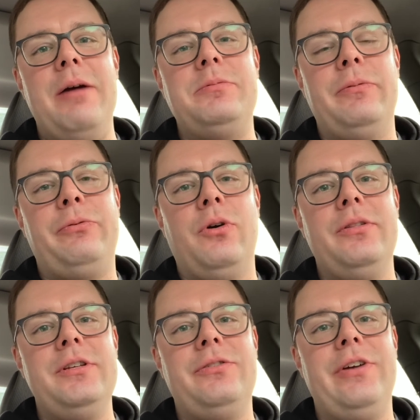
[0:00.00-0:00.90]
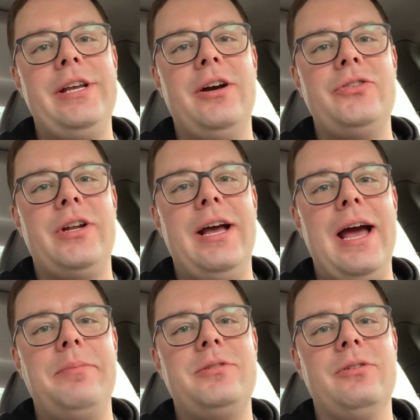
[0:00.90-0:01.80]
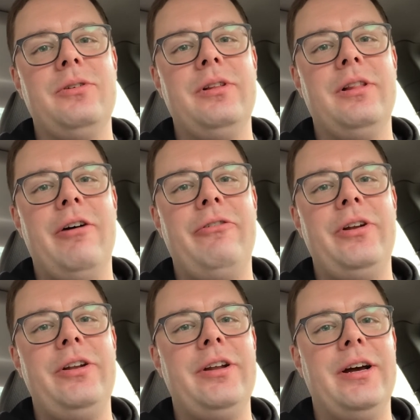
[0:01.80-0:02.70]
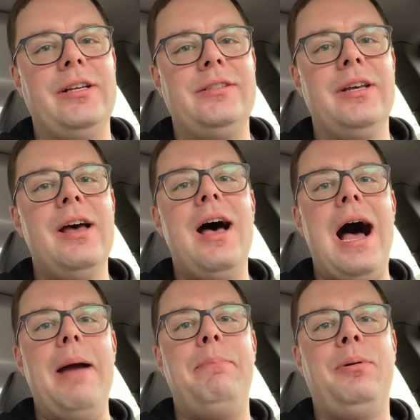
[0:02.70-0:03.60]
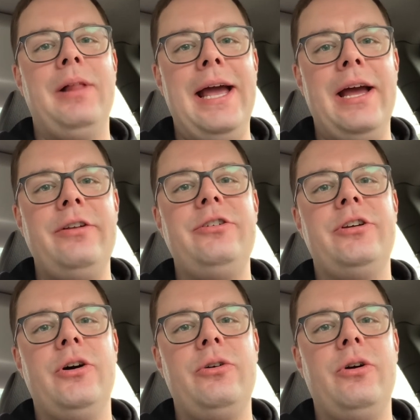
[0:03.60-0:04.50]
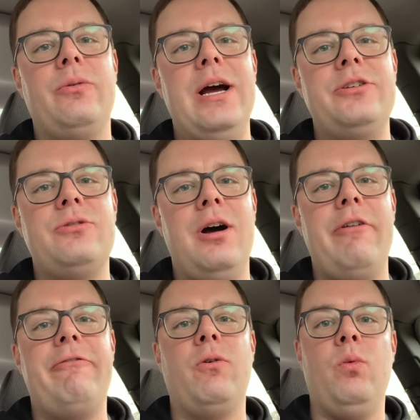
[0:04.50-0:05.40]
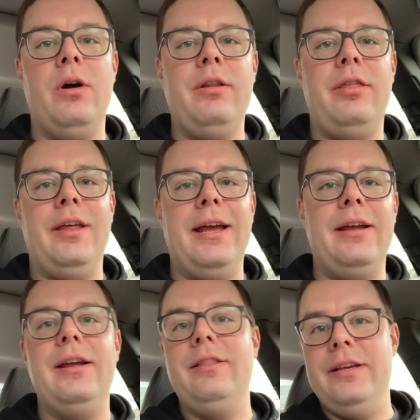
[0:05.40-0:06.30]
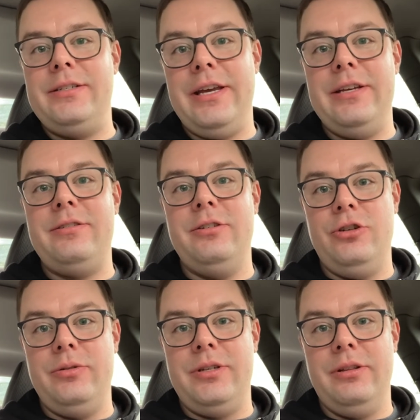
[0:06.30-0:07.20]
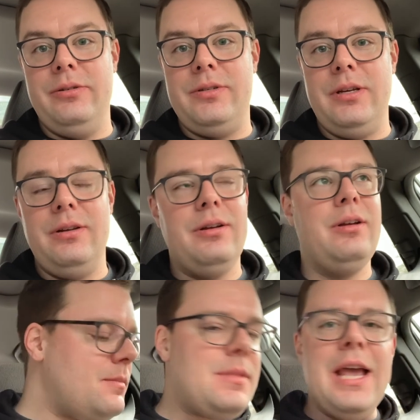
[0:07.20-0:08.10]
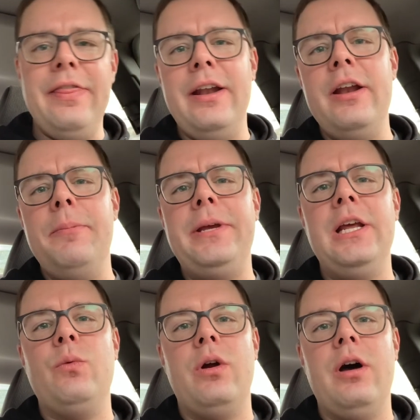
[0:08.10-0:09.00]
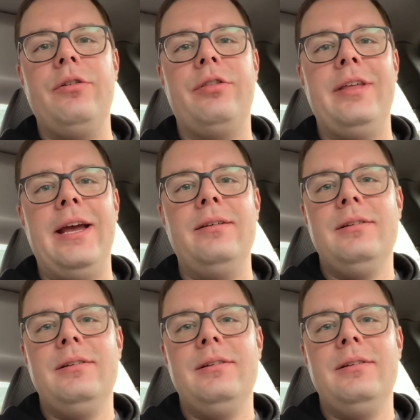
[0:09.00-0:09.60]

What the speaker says: before in these videos, and I absolutely love when it does. I plan to go to a restaurant for one thing, in this case, the Juicy Lucy, and then end up getting one other thing